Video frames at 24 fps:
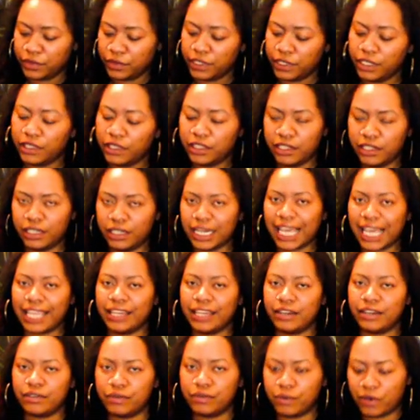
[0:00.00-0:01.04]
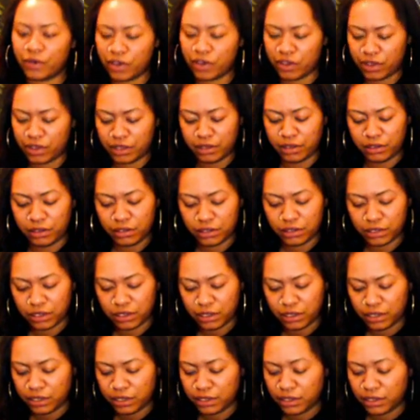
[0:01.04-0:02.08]
The Knight of Wands,
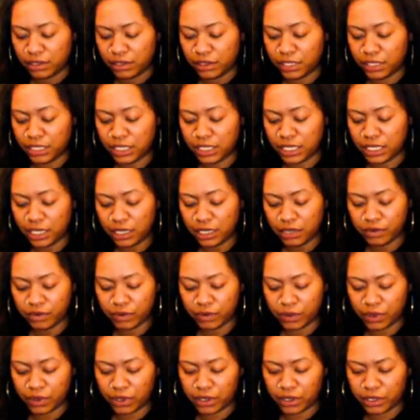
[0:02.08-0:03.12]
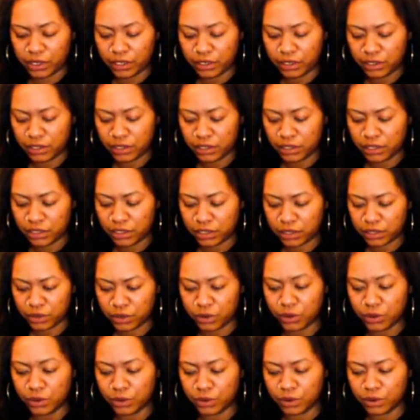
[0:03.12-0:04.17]
the Ten of Wands,
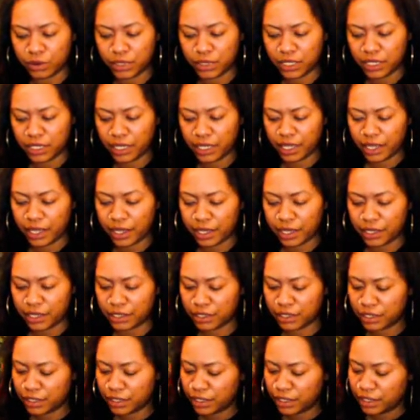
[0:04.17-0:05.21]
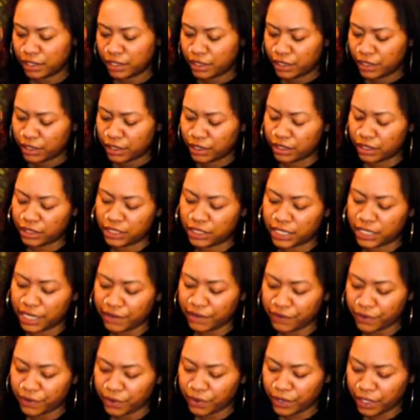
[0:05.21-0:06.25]
ooh, and the
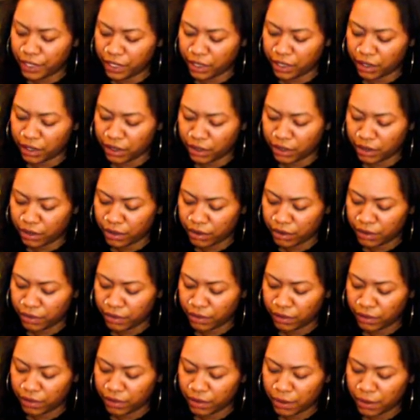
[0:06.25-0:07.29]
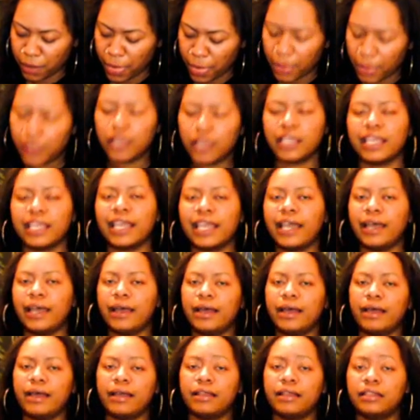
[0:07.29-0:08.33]
Devil here.
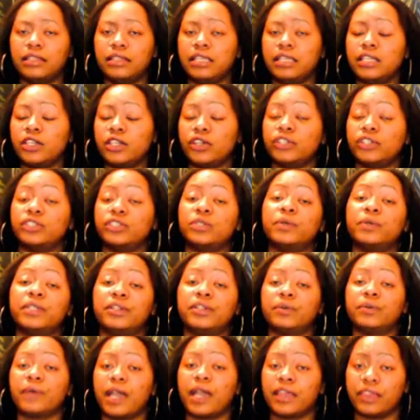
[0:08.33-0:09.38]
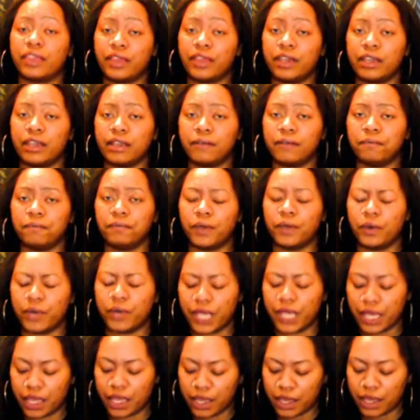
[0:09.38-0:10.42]
Yeah, that you're doing the right thing,
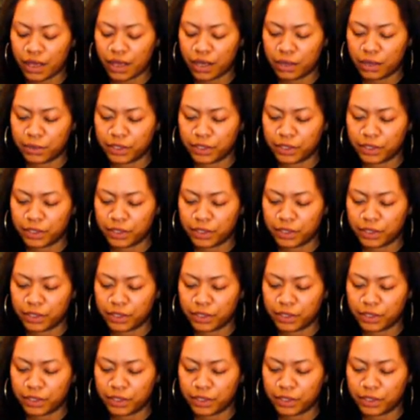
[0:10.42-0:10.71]
okay?